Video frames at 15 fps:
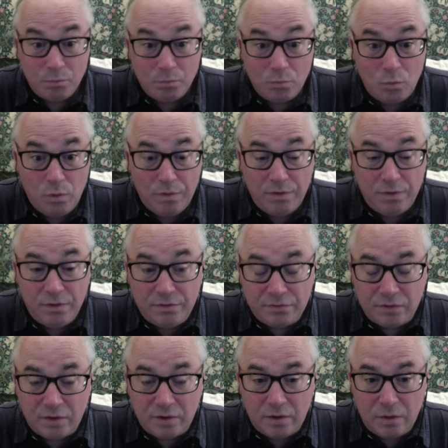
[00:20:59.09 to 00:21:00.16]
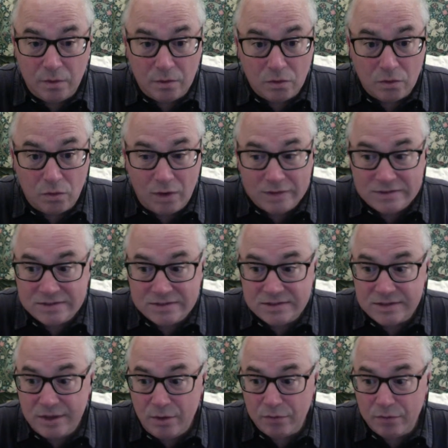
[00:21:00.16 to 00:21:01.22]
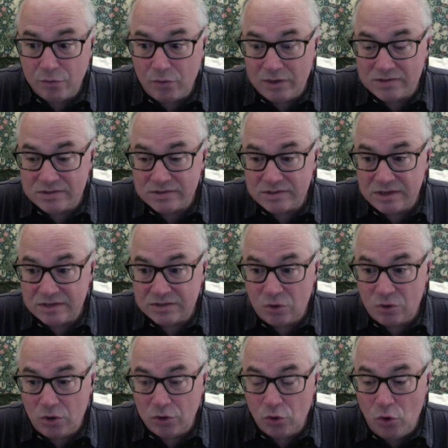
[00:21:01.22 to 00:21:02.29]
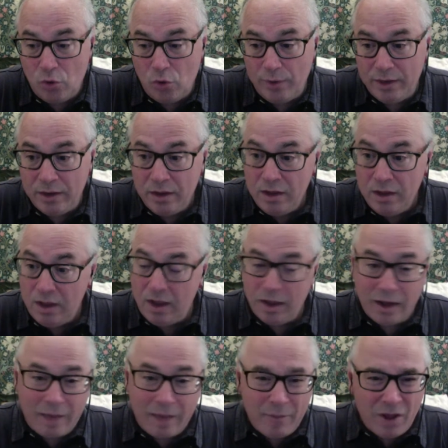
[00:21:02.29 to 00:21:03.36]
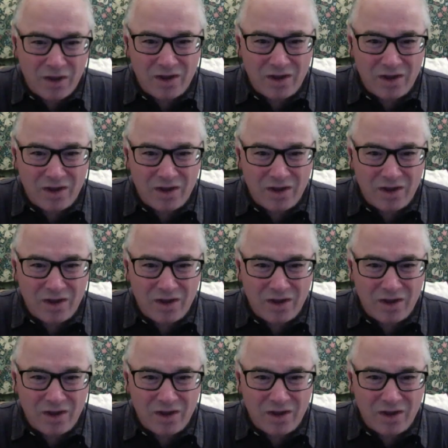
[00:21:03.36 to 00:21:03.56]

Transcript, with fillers: with this uh, crisis, health crisis that's ongoing. And I'm not going